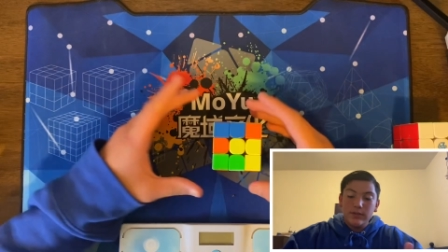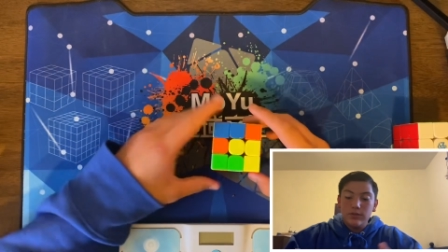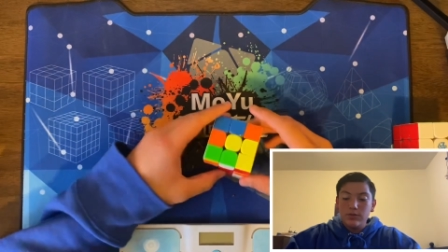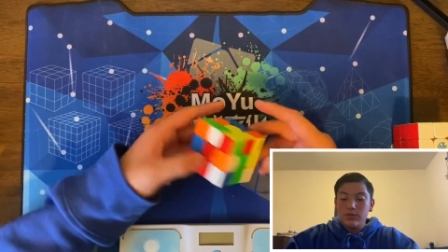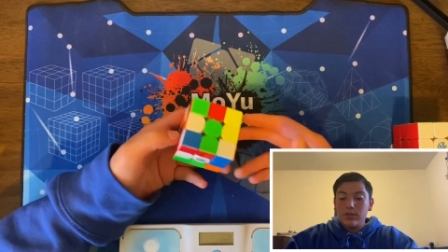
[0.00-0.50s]

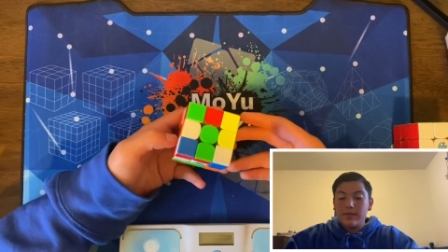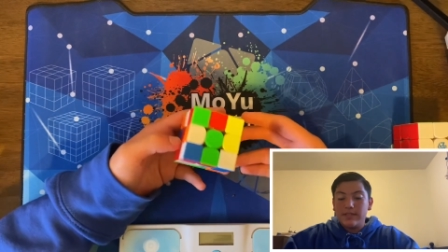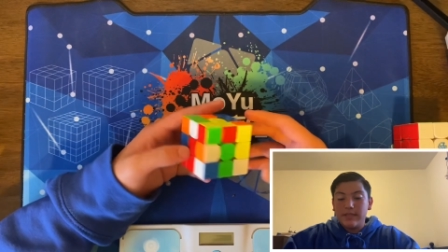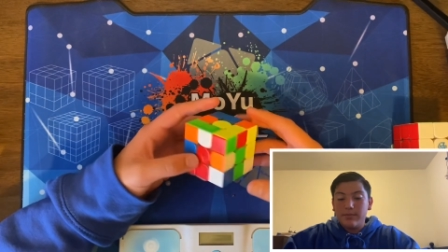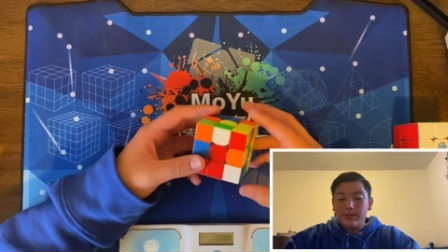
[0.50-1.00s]
some example
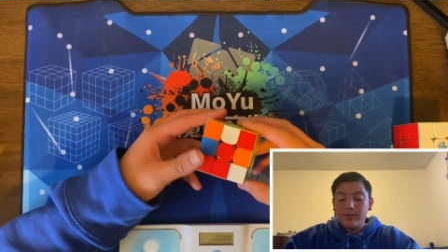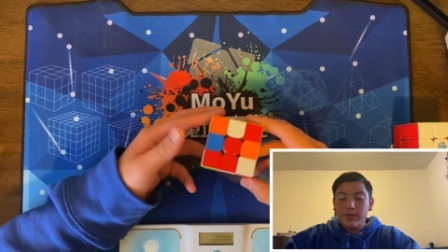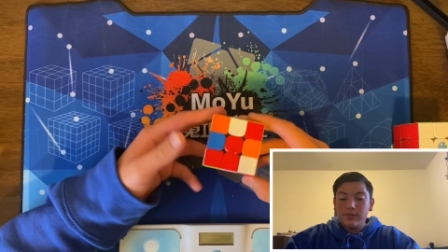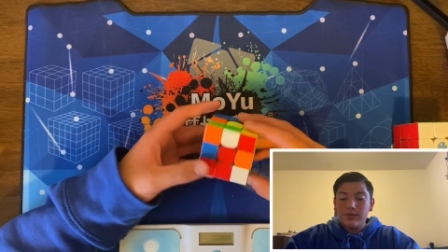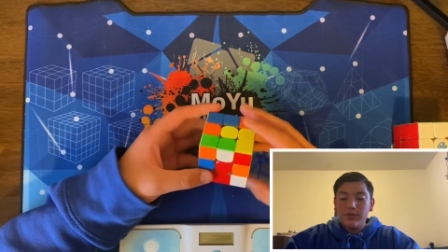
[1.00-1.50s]
solves for
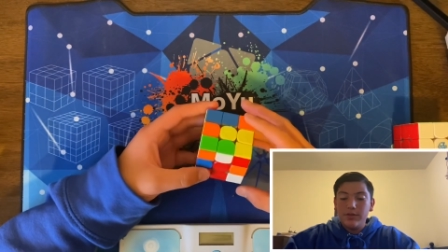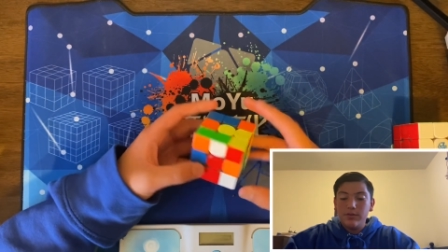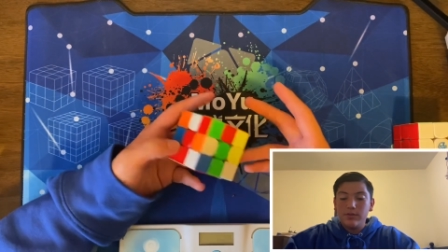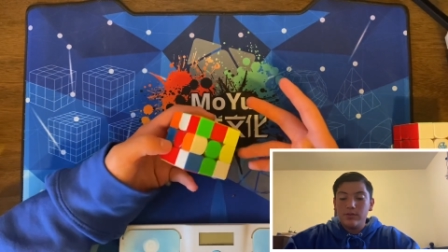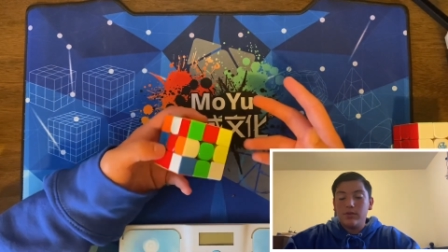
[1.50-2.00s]
you.
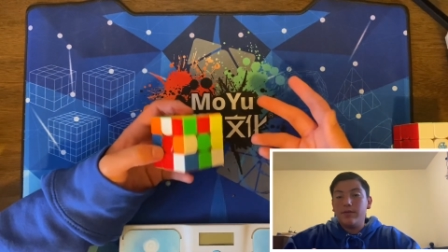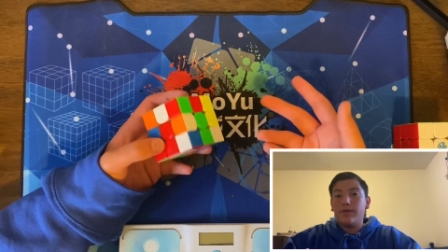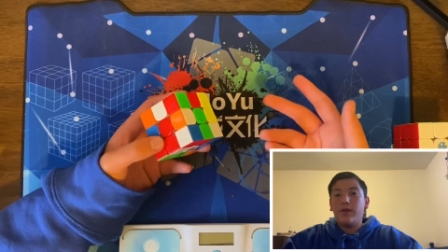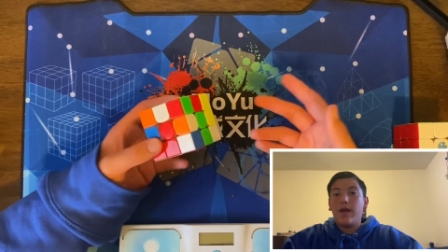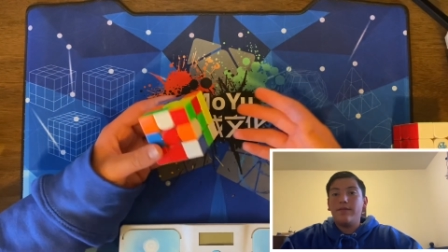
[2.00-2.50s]
So if you're
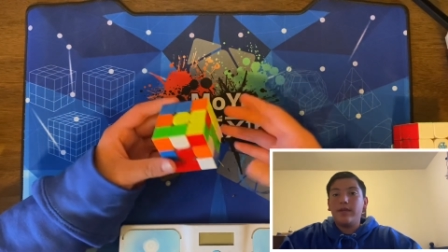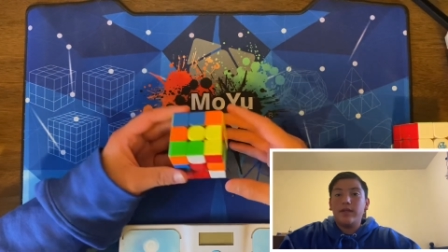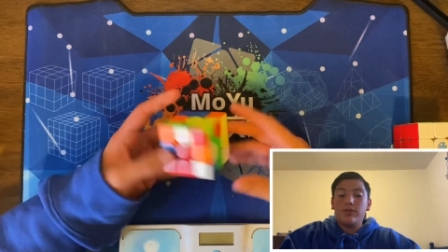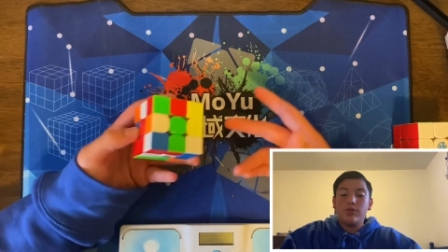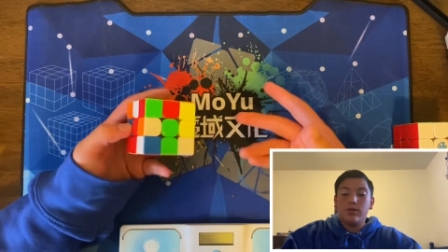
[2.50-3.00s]
having any
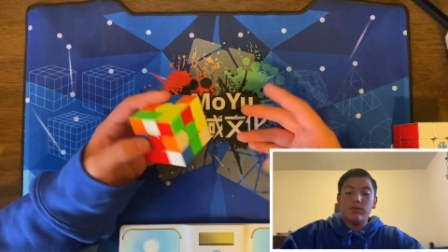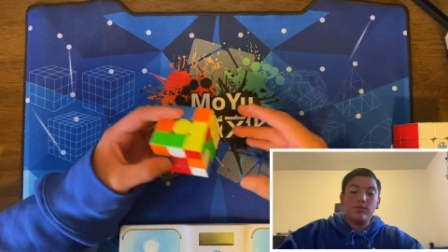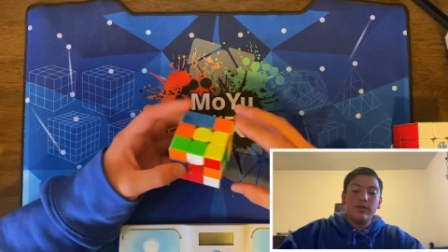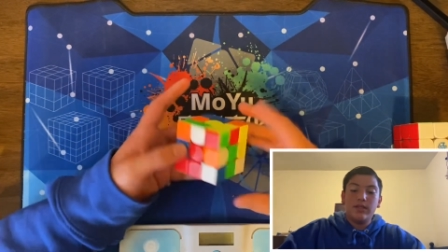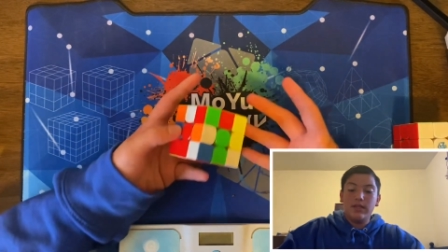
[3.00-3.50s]
trouble with it,
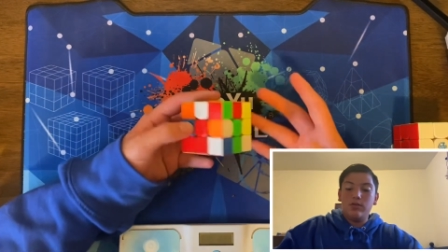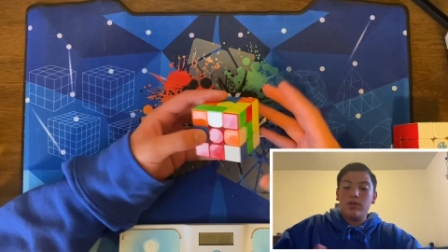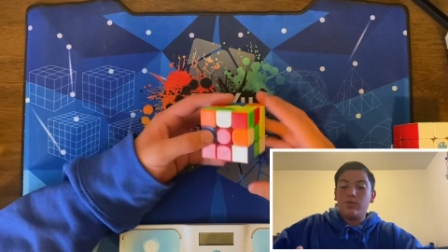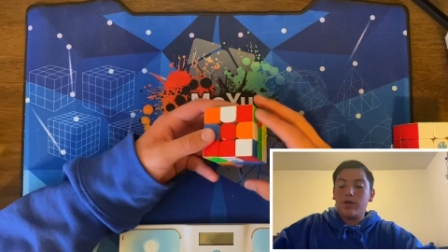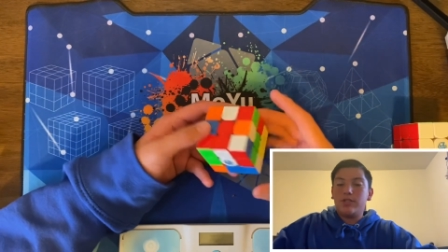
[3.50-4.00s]
you can
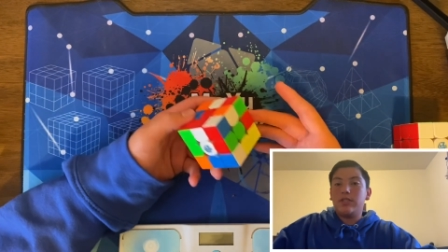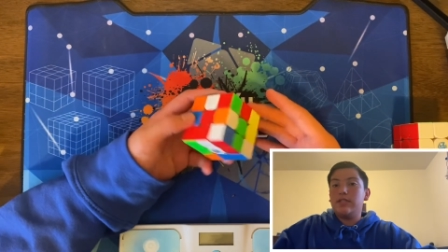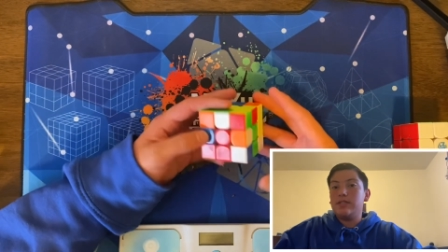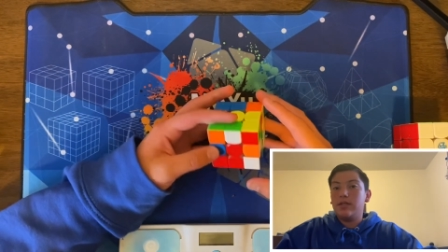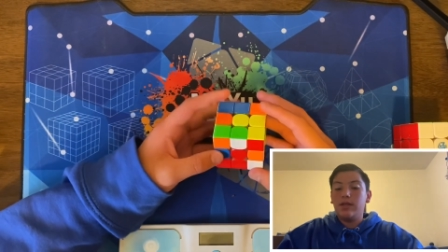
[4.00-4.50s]
watch these
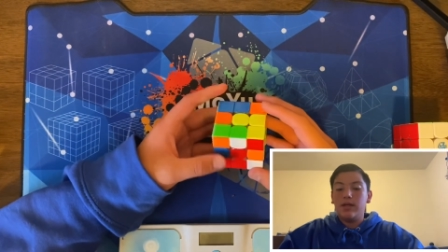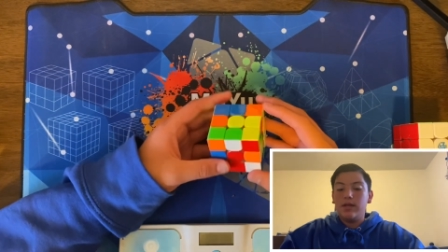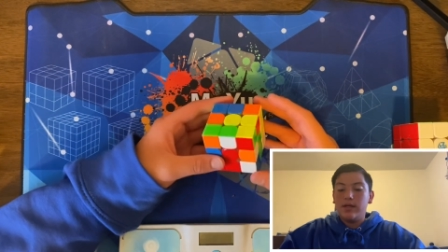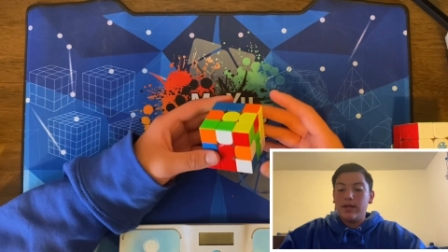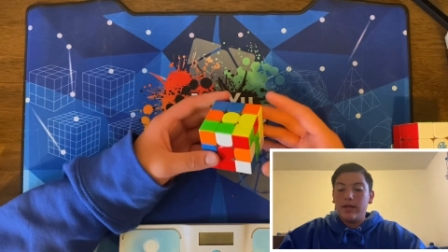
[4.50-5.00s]

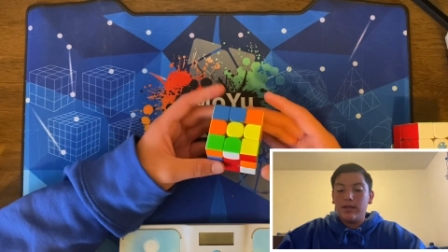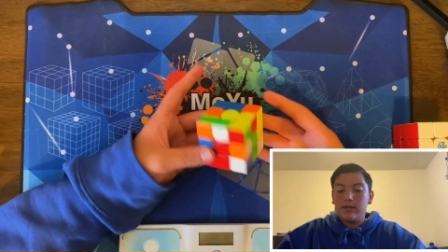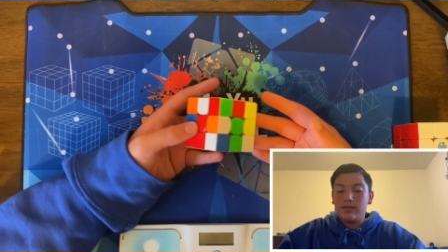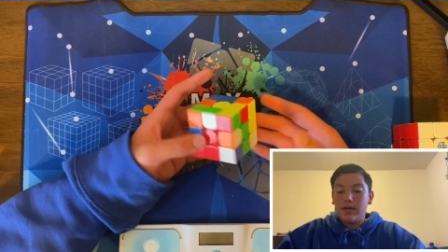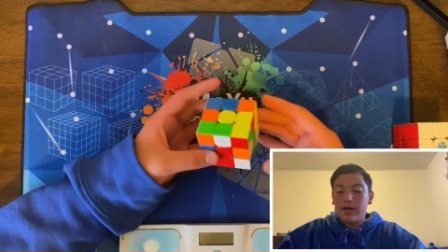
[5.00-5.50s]
and to
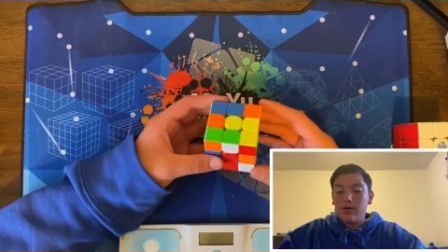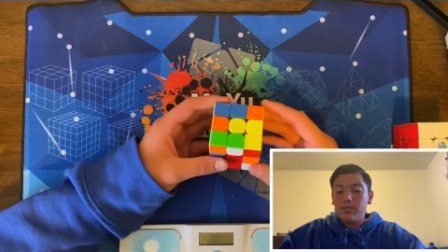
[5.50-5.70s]
help.